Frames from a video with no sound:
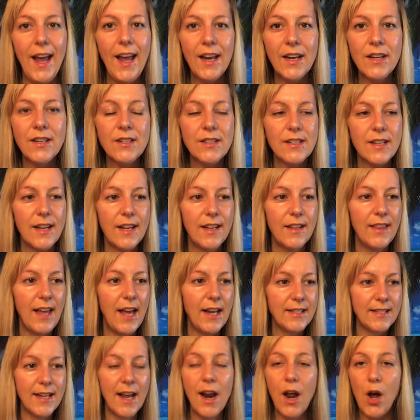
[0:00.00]
And
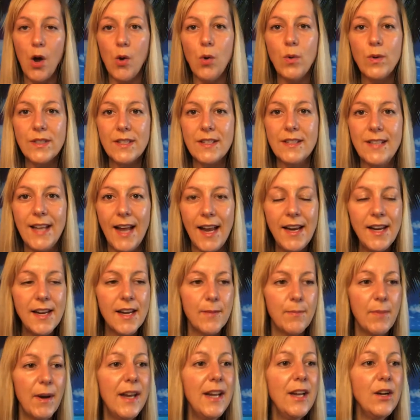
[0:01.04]
that's not how it was
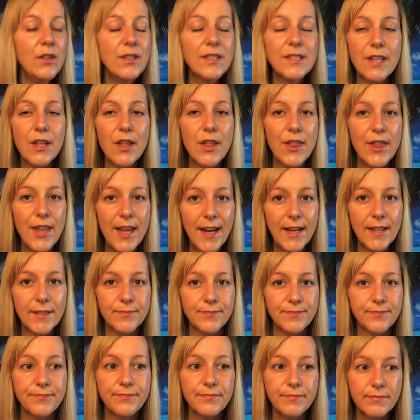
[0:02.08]
intended. But here's the
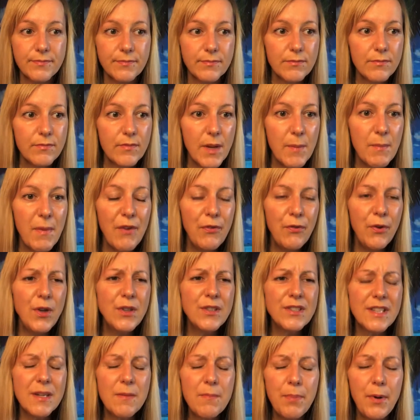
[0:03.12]
thing. My
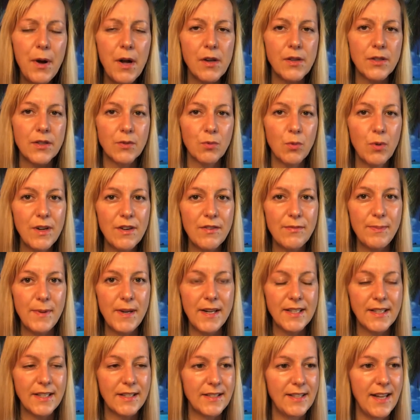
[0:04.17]
first impulse would have
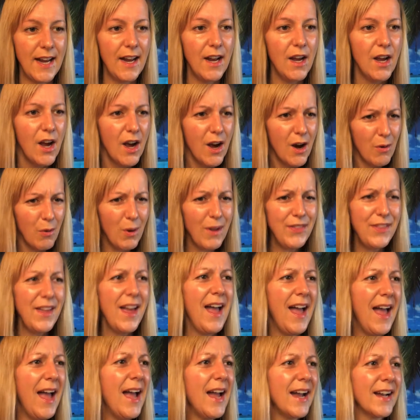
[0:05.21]
been to say, what the
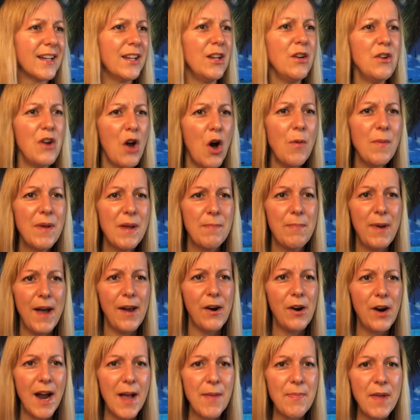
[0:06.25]
heck, you know me
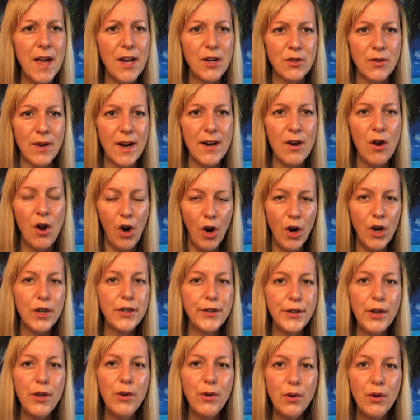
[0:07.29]
better, I'm not trying to hurt
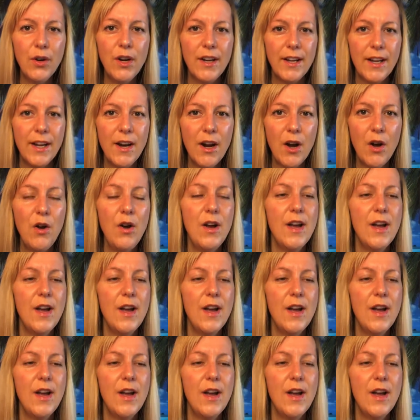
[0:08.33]
you, you know?